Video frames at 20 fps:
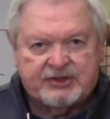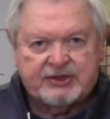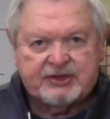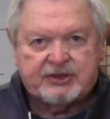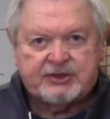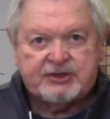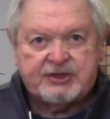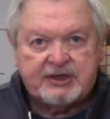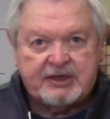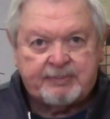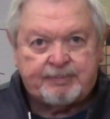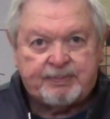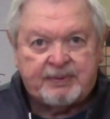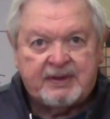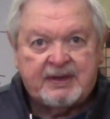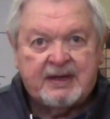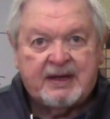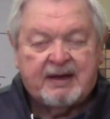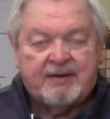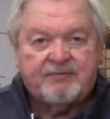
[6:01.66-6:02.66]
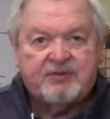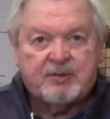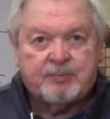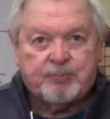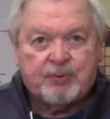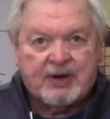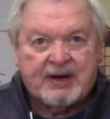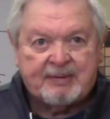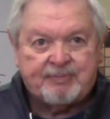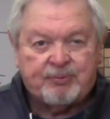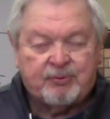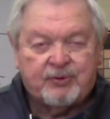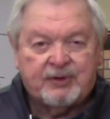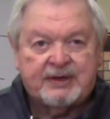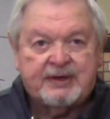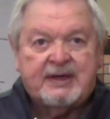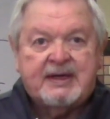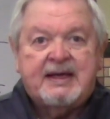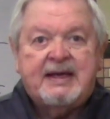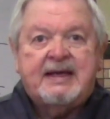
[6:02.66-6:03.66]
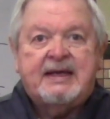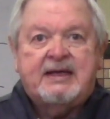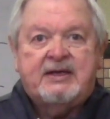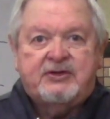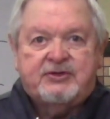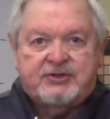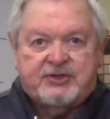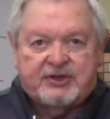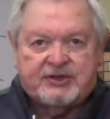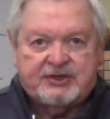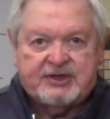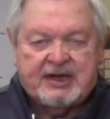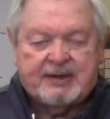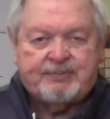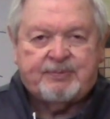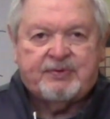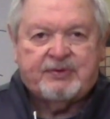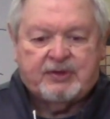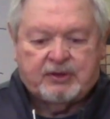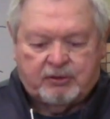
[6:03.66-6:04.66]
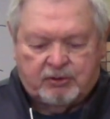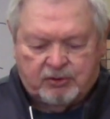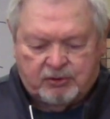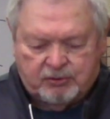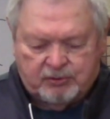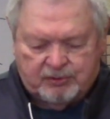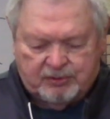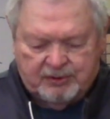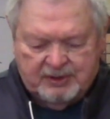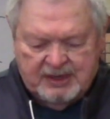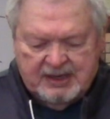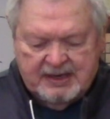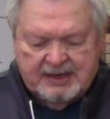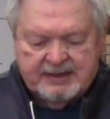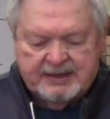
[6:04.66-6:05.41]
the tip of the brad point is the depth of the hole,